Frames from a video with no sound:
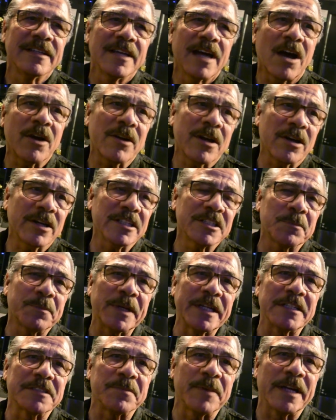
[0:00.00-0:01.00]
Oh, no, he's a
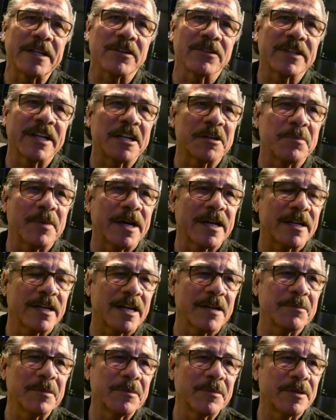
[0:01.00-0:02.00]
beast, man, no doubt about it.
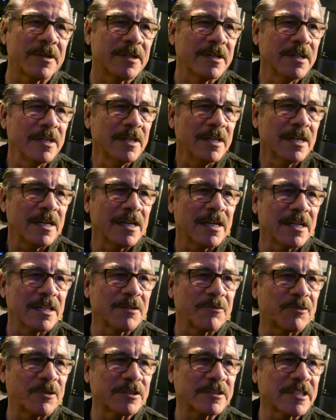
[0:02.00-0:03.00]
I remember
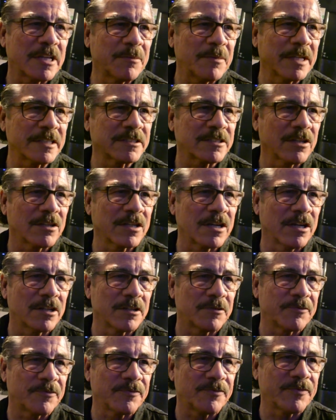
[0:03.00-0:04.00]
the first time I saw
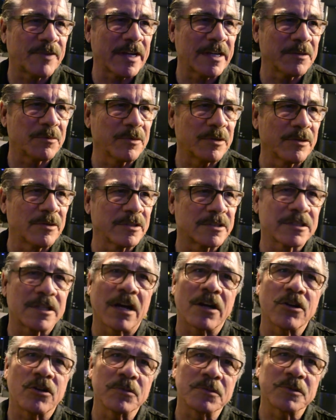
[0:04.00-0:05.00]
Conor fight, we were in
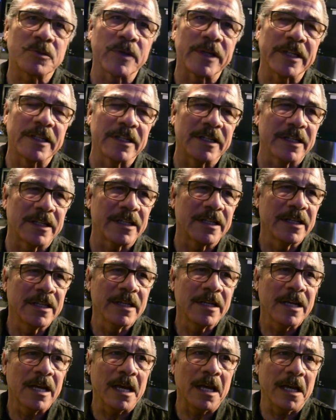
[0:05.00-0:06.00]
Stockholm, Sweden,
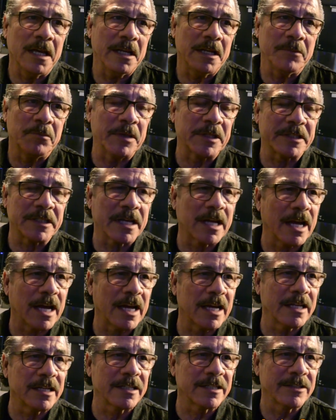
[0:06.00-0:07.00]
and he beat the
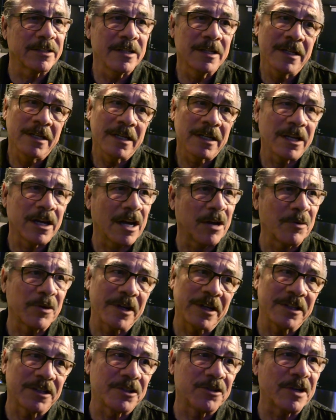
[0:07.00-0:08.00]
guy. And, you know, I
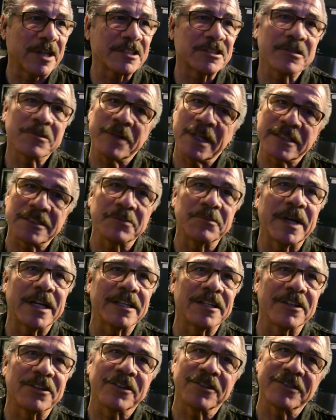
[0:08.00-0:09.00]
went in the dressing room and I said,
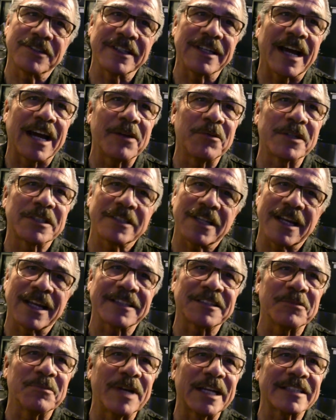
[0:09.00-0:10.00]
man, you know, the Irish are
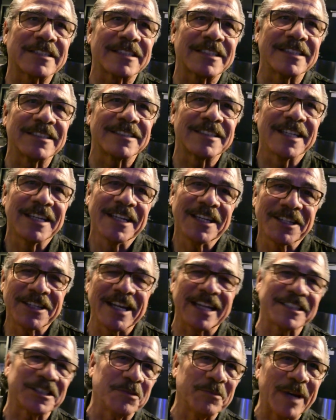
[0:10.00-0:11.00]
like the Mexicans. You
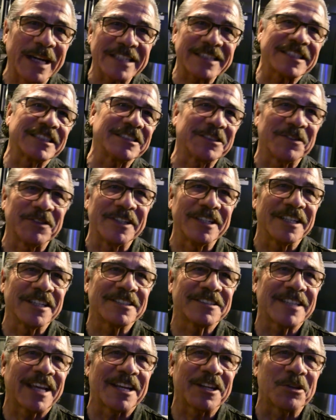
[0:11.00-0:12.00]
guys are the Mexicans of the
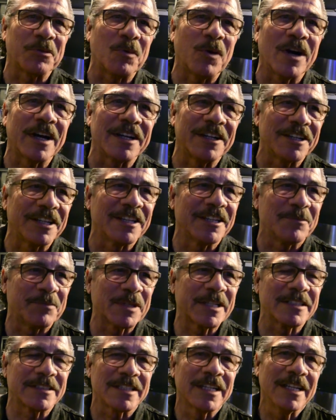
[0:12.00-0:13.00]
other side of the water, you know,
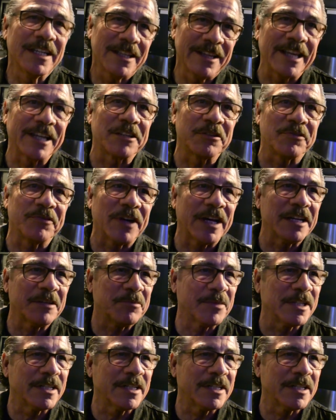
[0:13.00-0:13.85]
because they could fight.